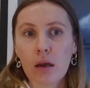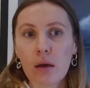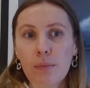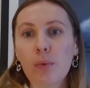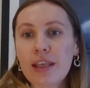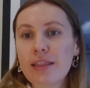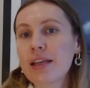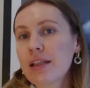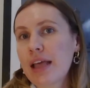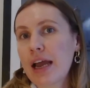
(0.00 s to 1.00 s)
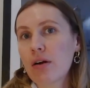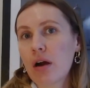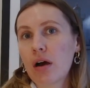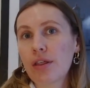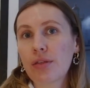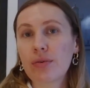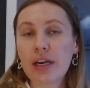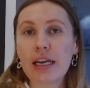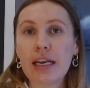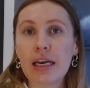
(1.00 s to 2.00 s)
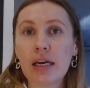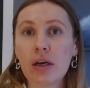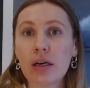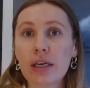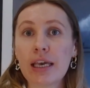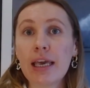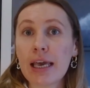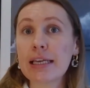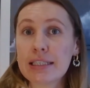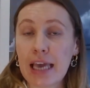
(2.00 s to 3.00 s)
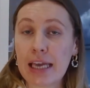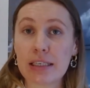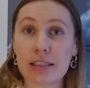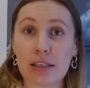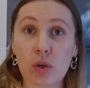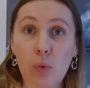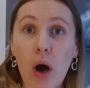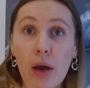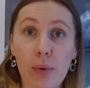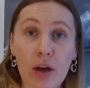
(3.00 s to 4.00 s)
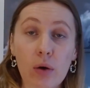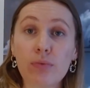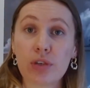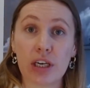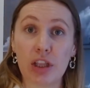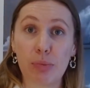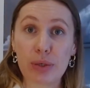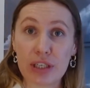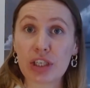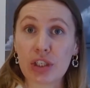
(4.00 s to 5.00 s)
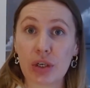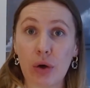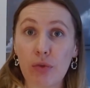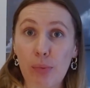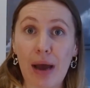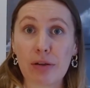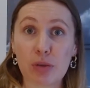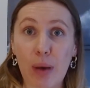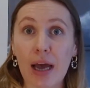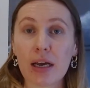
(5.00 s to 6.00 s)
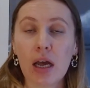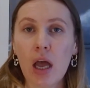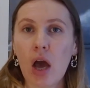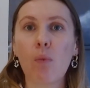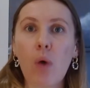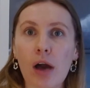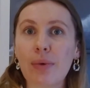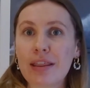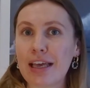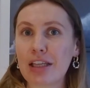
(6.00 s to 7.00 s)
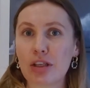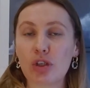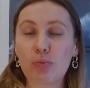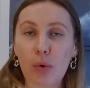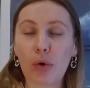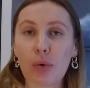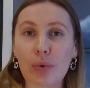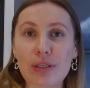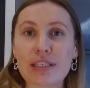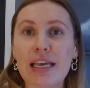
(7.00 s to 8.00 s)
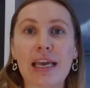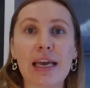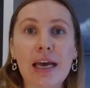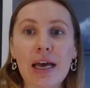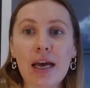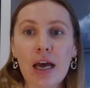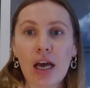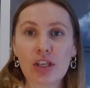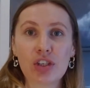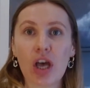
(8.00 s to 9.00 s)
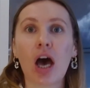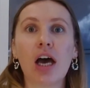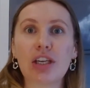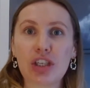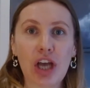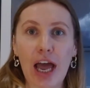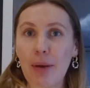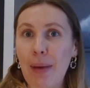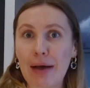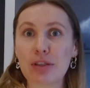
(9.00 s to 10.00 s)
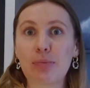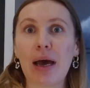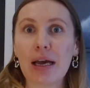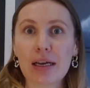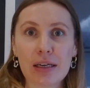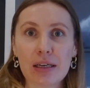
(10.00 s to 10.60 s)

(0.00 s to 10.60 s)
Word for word: But we think that there are three key indicators as to why we're confident in the prediction of the bounce back and why we think that sport will see a surge, and a bounce back.